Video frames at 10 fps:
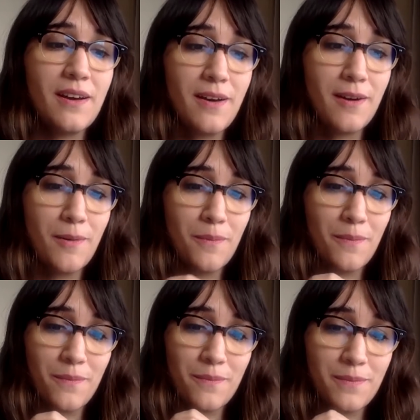
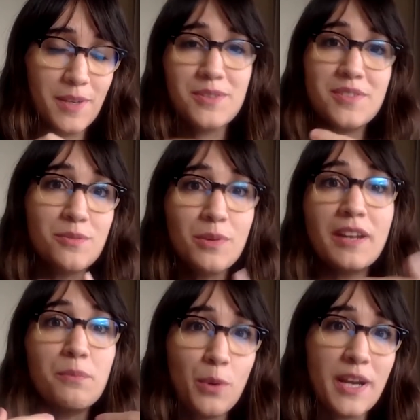because it
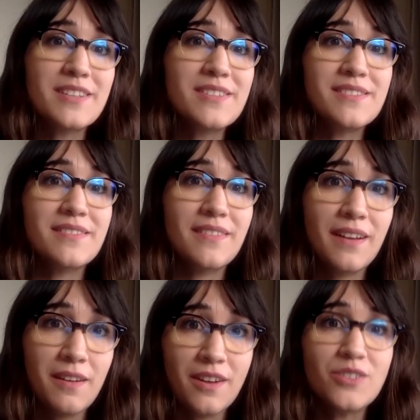really brings
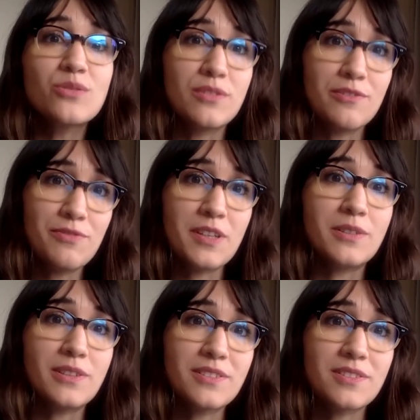a lot to the
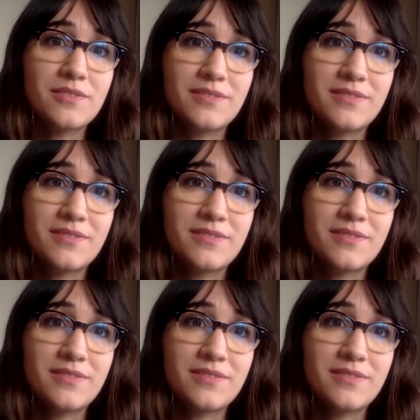field.